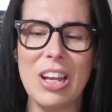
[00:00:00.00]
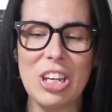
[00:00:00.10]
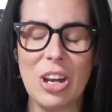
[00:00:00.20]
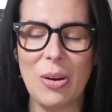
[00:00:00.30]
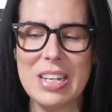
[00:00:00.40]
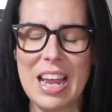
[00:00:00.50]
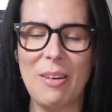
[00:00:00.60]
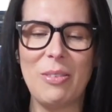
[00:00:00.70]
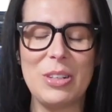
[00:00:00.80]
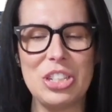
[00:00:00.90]

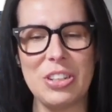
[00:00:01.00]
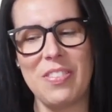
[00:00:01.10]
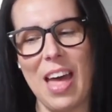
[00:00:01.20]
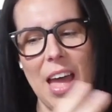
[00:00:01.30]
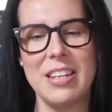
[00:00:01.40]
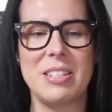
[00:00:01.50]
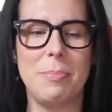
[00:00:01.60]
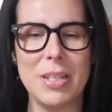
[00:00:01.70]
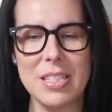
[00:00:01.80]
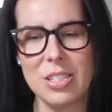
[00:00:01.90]
now if we shift that into
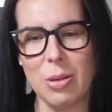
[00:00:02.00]
business